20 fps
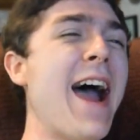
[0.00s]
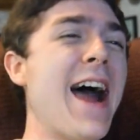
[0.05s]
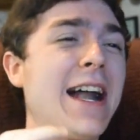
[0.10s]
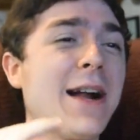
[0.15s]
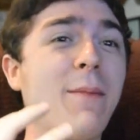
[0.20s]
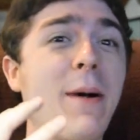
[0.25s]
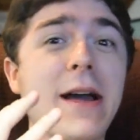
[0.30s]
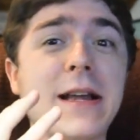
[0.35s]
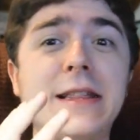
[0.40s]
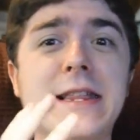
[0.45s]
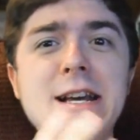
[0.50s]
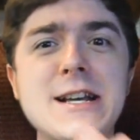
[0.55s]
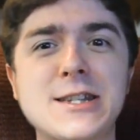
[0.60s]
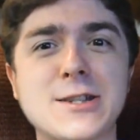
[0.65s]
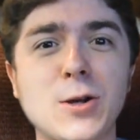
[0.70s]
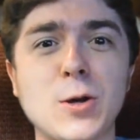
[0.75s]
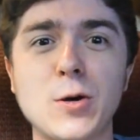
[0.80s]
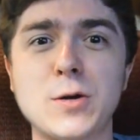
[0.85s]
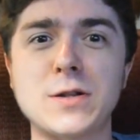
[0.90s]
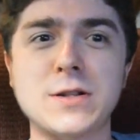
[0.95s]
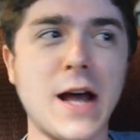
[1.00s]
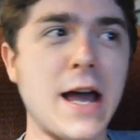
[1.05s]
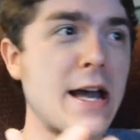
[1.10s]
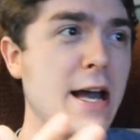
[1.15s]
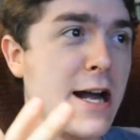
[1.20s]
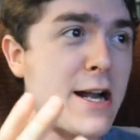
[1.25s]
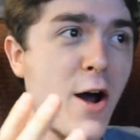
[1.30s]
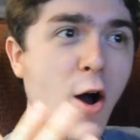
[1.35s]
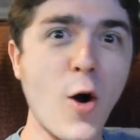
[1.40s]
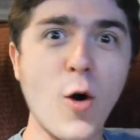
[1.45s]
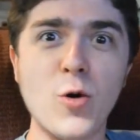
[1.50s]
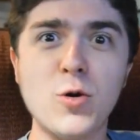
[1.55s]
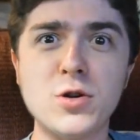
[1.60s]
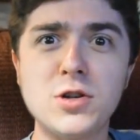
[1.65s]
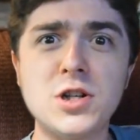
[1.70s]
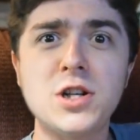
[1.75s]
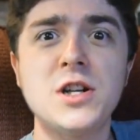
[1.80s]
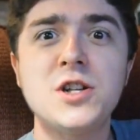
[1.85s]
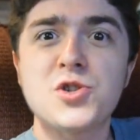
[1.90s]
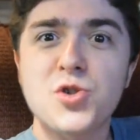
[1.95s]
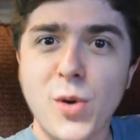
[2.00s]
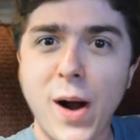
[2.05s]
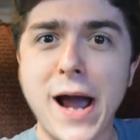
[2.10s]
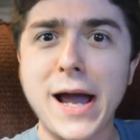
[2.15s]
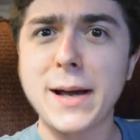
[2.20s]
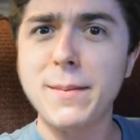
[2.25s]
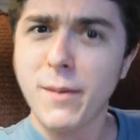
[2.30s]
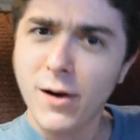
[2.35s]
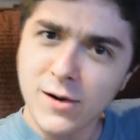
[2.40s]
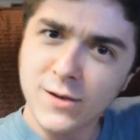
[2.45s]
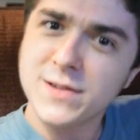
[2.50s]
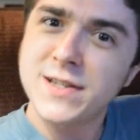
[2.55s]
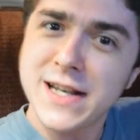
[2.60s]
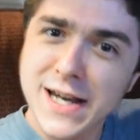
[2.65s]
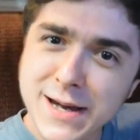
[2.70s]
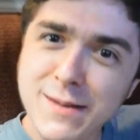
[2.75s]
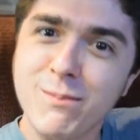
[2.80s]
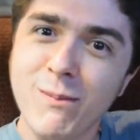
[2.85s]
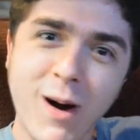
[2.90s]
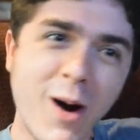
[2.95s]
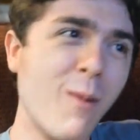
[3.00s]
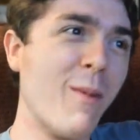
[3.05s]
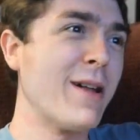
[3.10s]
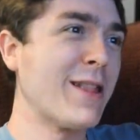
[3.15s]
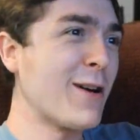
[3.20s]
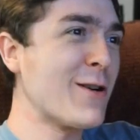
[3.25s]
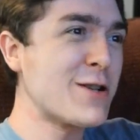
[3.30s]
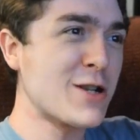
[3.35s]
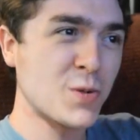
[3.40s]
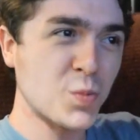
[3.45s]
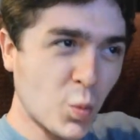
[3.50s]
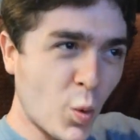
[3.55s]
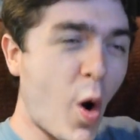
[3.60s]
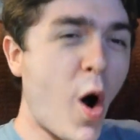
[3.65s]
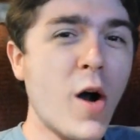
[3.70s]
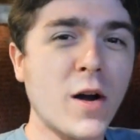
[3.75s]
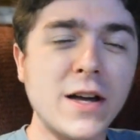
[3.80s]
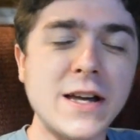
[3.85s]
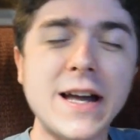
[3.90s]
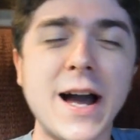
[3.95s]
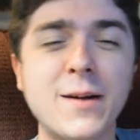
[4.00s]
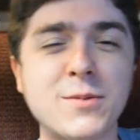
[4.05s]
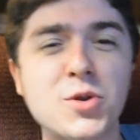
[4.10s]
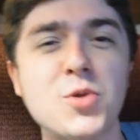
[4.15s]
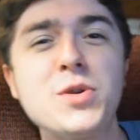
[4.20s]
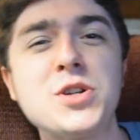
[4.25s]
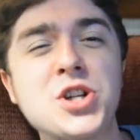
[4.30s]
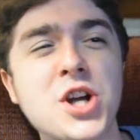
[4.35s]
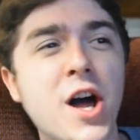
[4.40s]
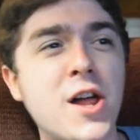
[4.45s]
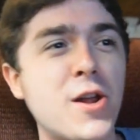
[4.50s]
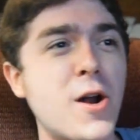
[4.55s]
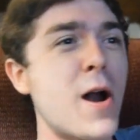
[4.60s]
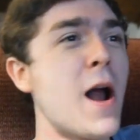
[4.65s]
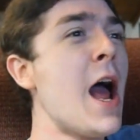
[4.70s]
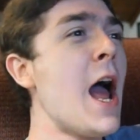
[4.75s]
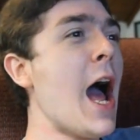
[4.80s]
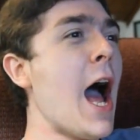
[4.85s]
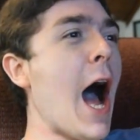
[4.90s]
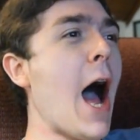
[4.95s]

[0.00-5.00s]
and I'm like, this looks like an OG Dragon Ball Z moment. They're just walking up to each other.